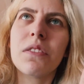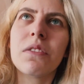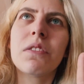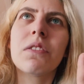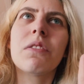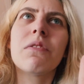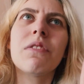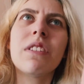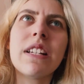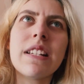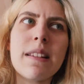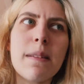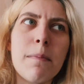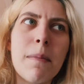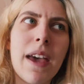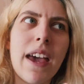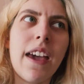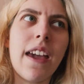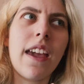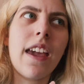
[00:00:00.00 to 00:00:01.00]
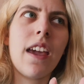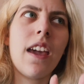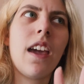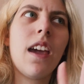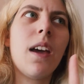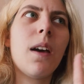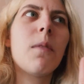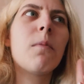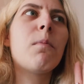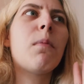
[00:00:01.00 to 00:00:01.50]
Theresa May,
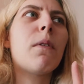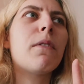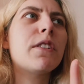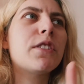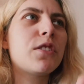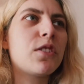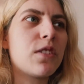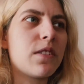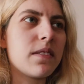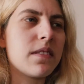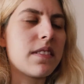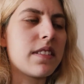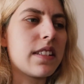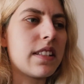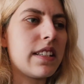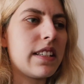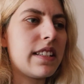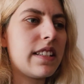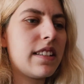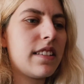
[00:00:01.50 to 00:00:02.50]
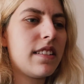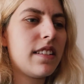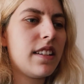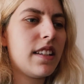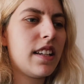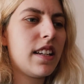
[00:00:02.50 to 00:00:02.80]
Boris Johnson,